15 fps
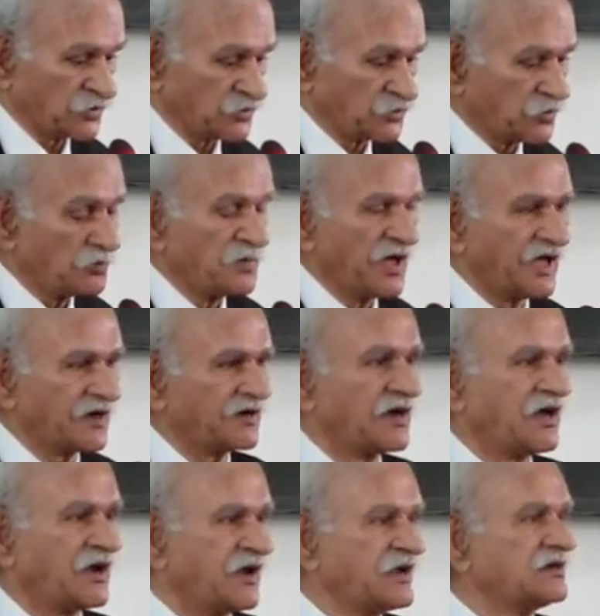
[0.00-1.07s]
To
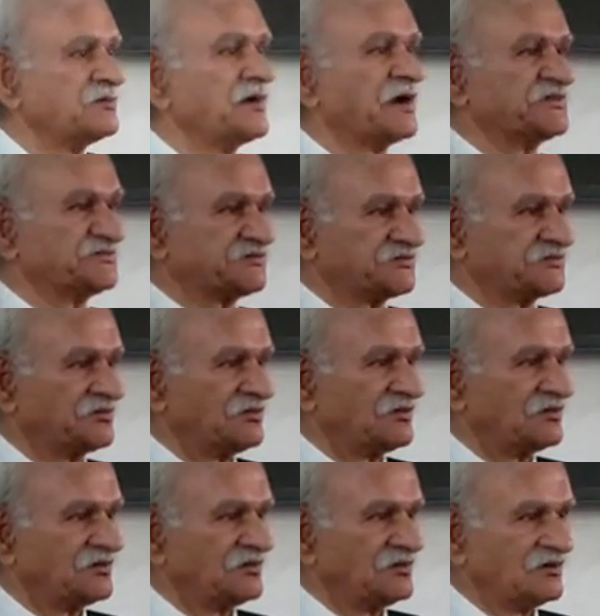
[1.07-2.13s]
make arrangements
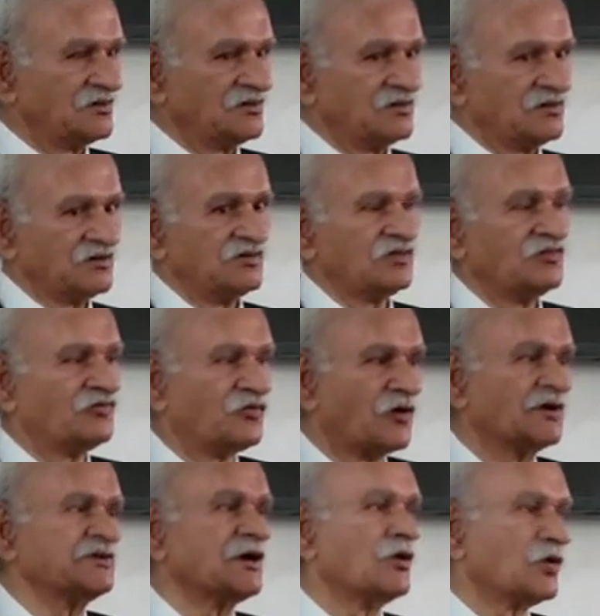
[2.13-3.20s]

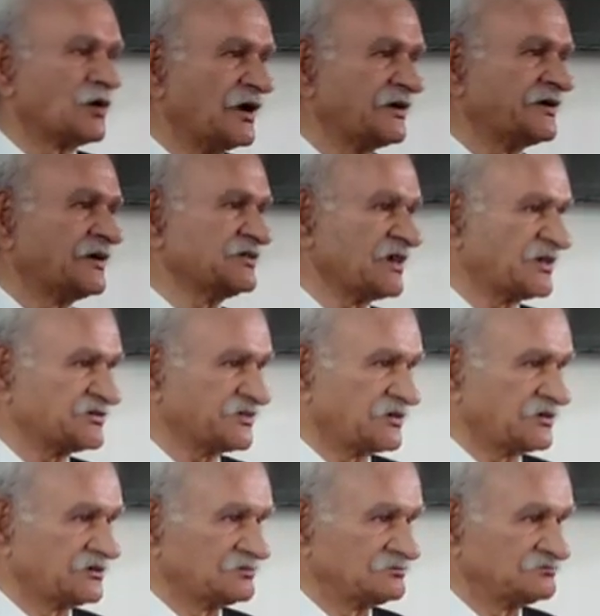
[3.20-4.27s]
for the oral
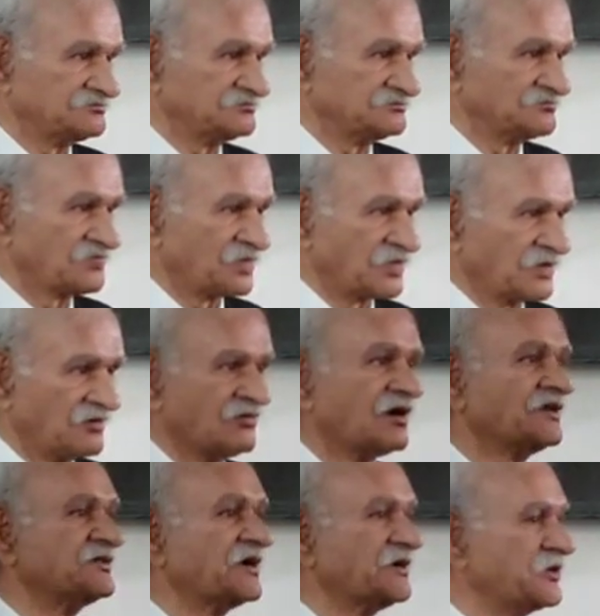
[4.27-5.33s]
transaction
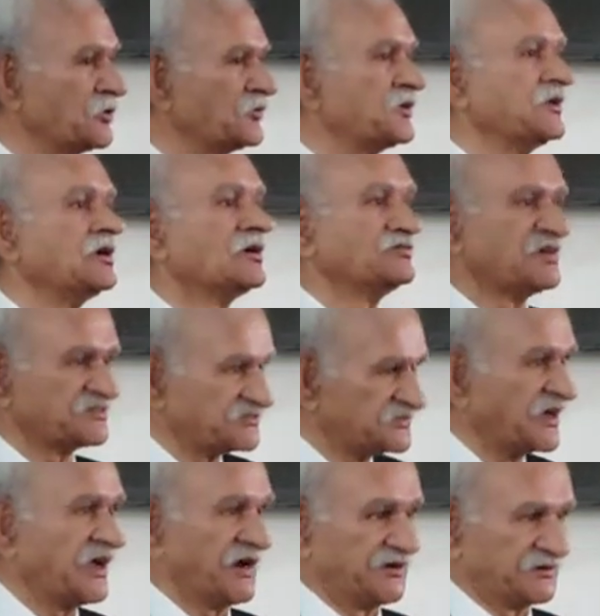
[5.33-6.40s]
was the duty of the
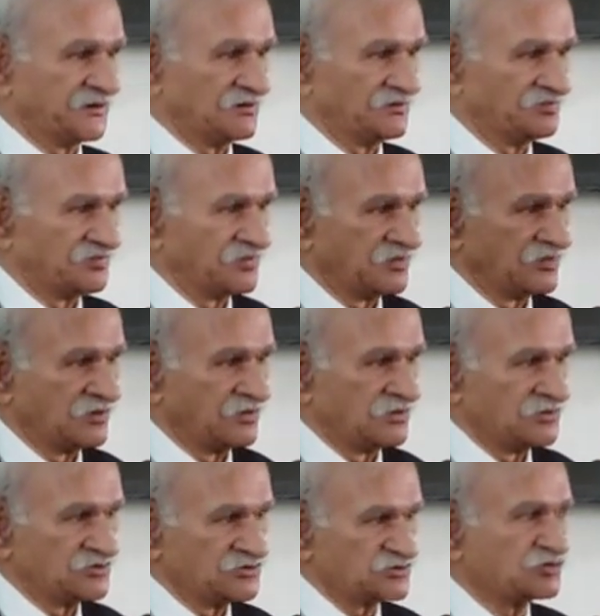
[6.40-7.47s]
state,
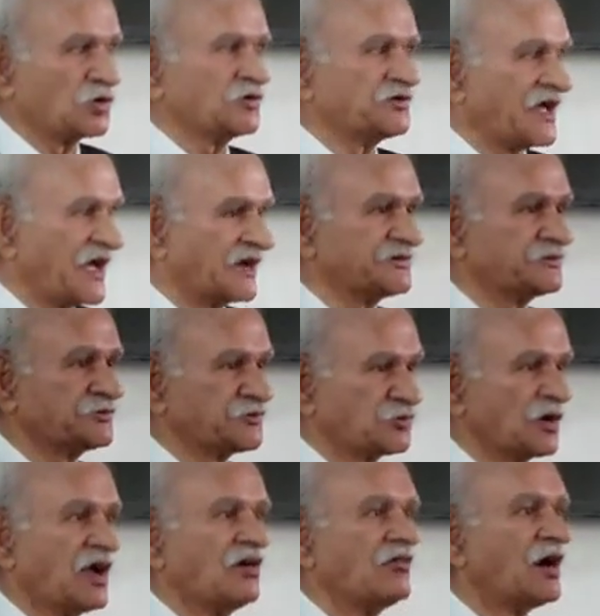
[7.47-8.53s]
so that to
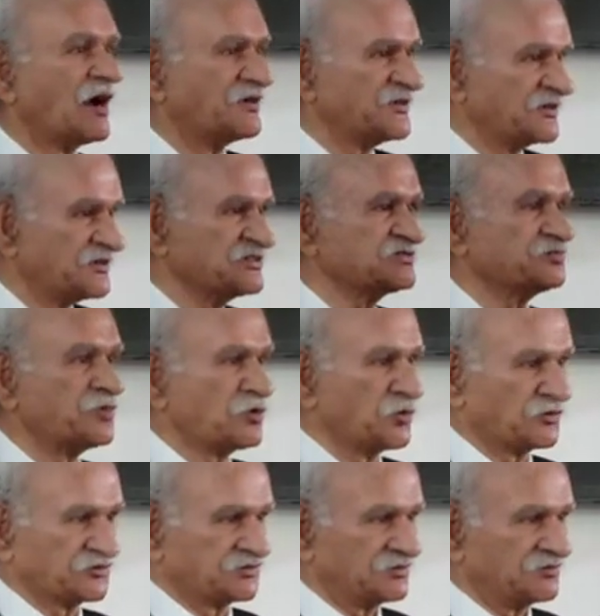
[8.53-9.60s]
avoid the
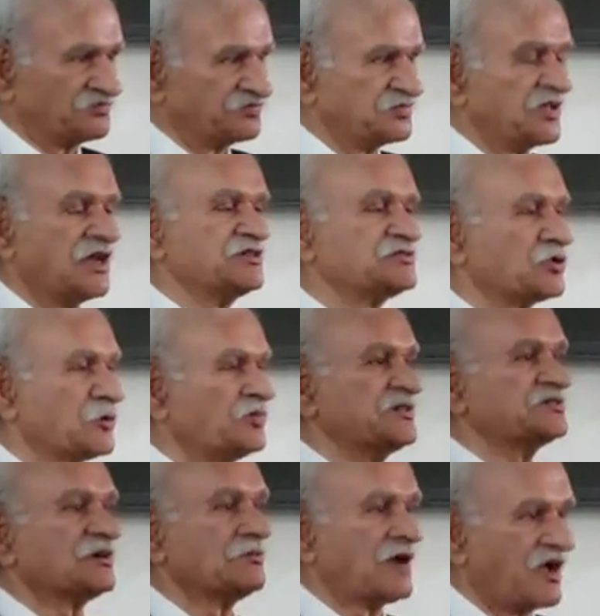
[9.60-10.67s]
disputes, there should be
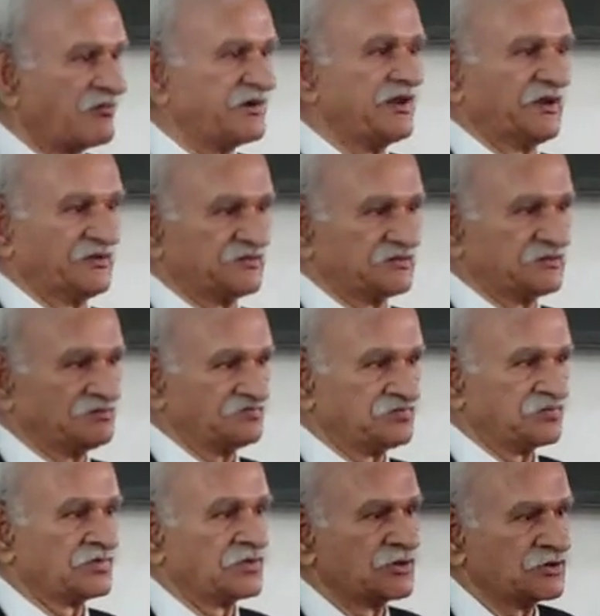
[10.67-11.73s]
some evidence.
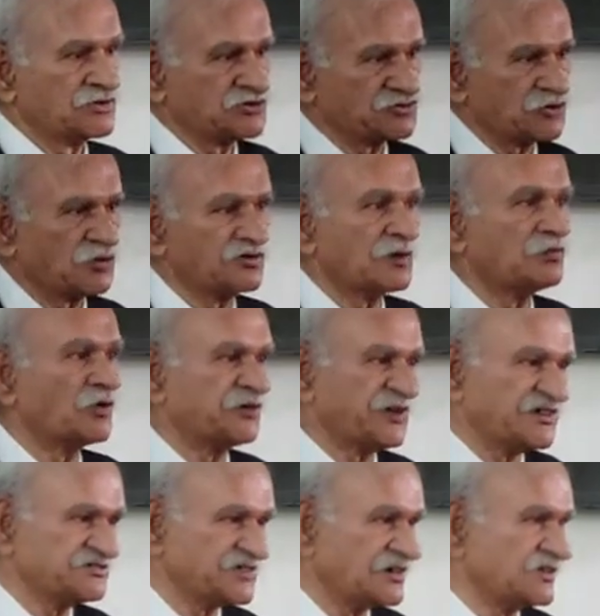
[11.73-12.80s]
So the
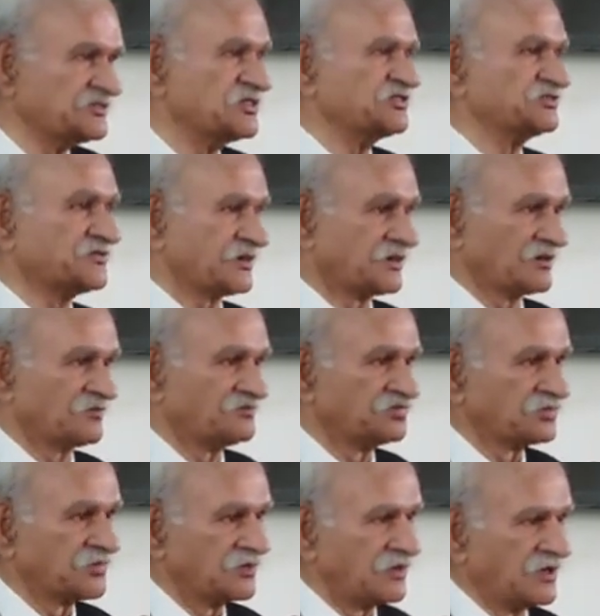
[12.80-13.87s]
mutation register
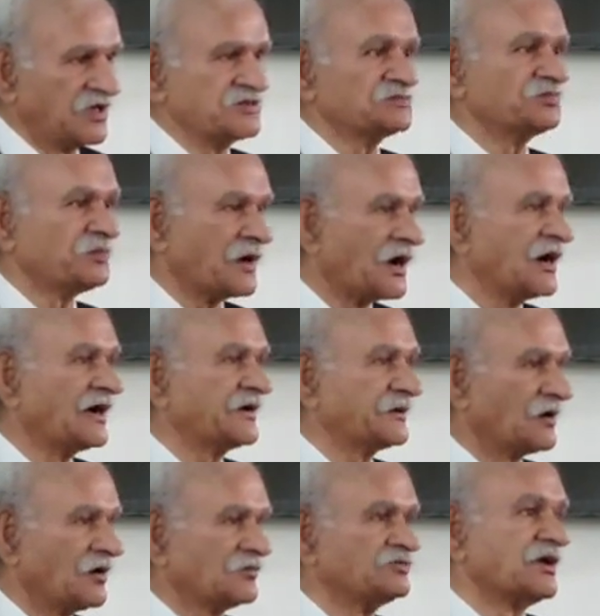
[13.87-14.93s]
is part
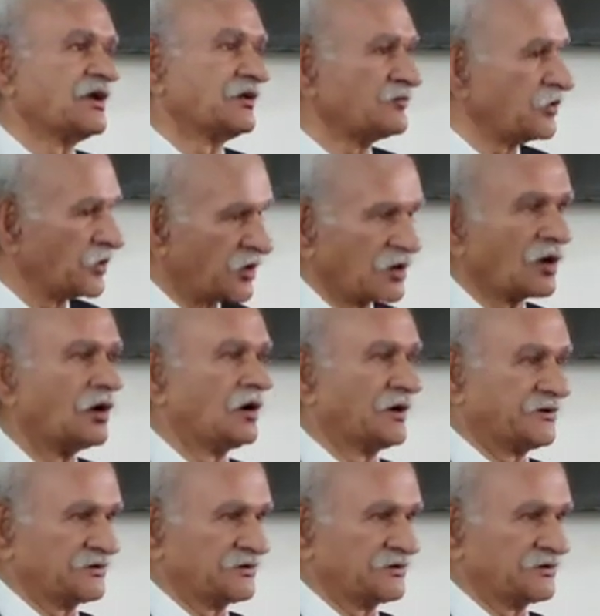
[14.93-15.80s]
of the revenue record.